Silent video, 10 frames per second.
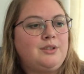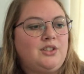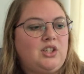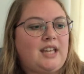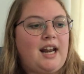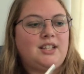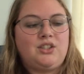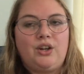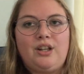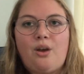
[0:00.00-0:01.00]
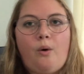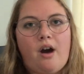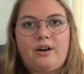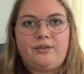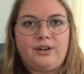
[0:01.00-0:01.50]
and just kind of stood in the
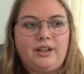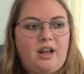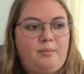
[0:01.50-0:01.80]
water for a little